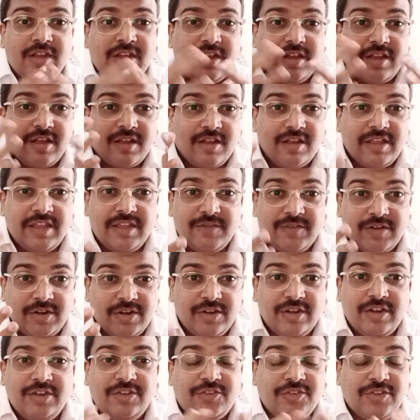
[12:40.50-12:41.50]
even
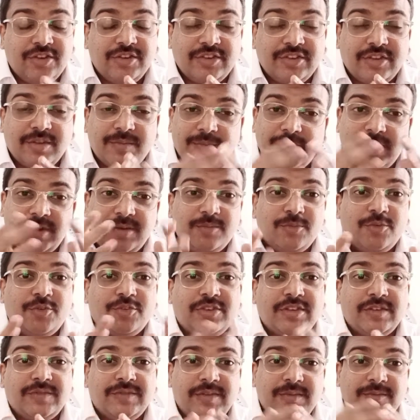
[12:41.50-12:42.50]
on insurance company,
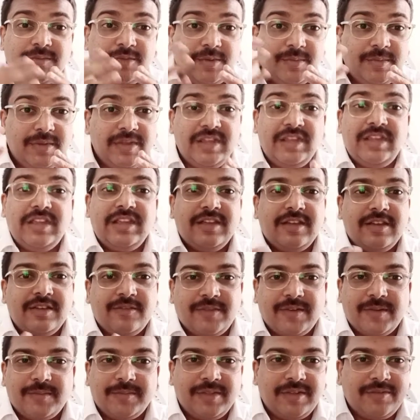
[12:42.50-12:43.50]
most of them will be
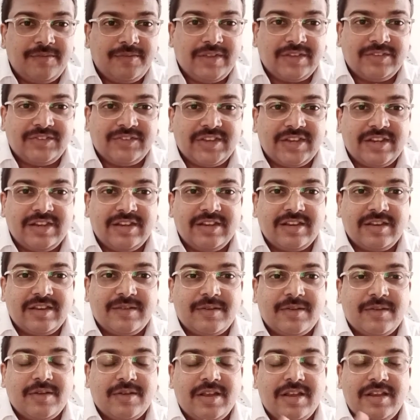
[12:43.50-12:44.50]
from the
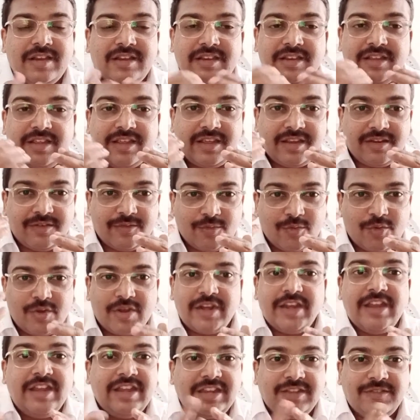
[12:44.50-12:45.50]
western country and who are
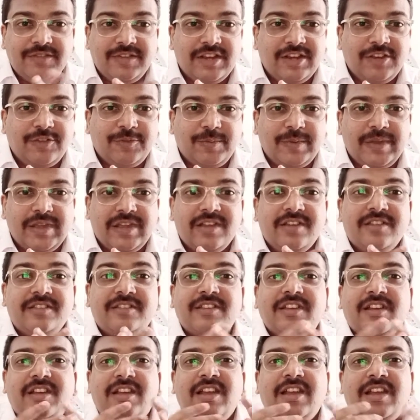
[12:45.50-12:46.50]
native English speakers.
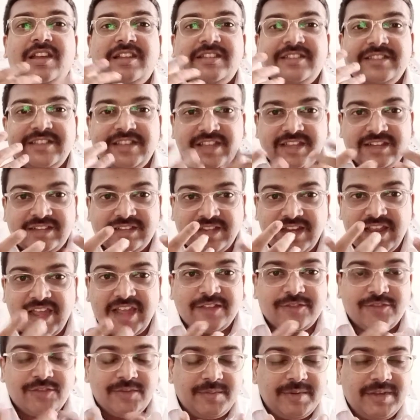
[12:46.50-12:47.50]
Their
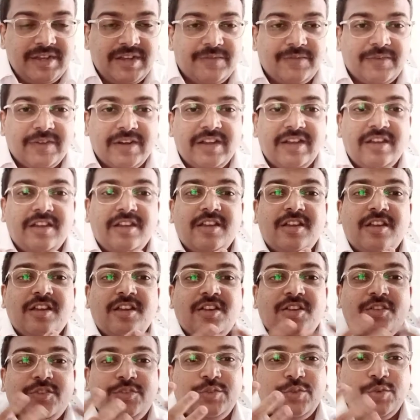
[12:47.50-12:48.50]
slangs will be different.
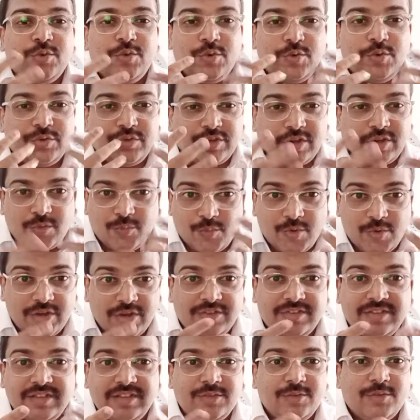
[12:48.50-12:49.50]
So start
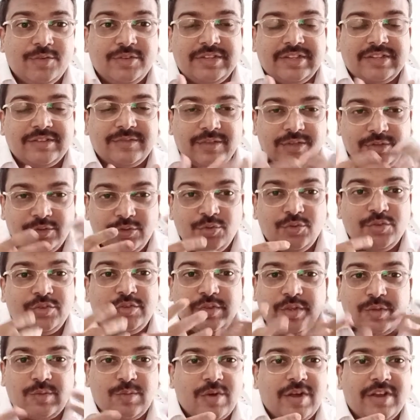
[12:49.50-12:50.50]
watching those as well. So use
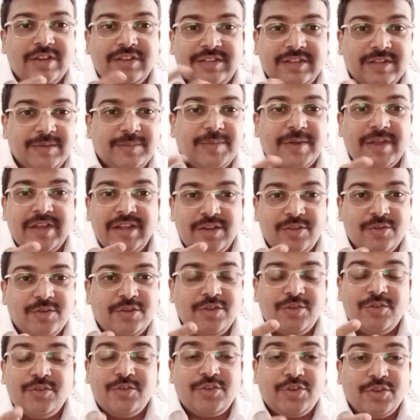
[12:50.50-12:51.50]
your WhatsApp and your
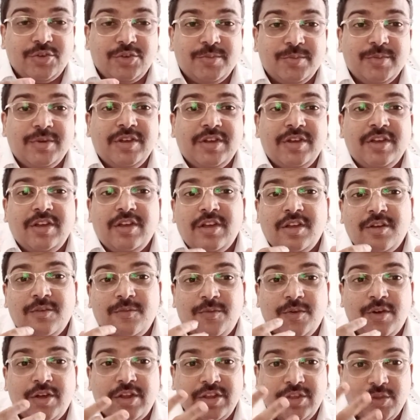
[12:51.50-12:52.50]
YouTube
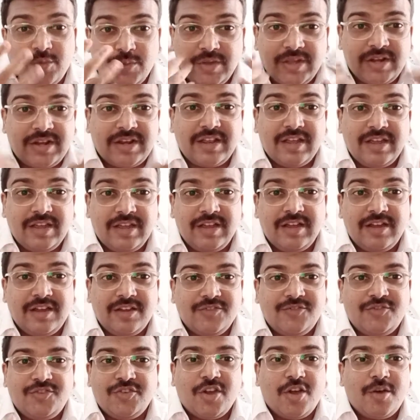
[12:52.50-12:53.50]
for
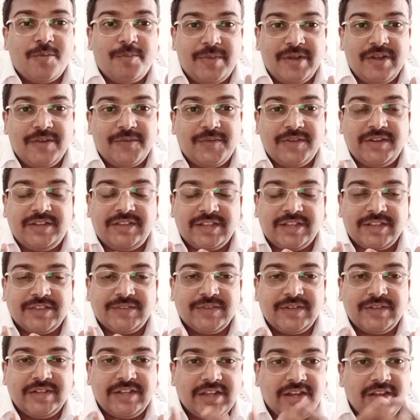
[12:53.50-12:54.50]
your job benefits as
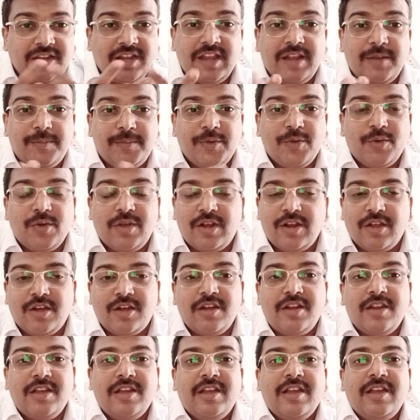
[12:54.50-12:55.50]
well. That will help you a
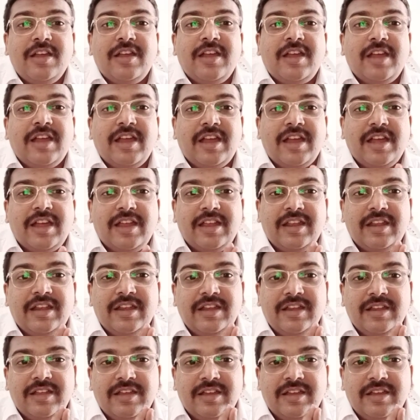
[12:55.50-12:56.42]
lot. And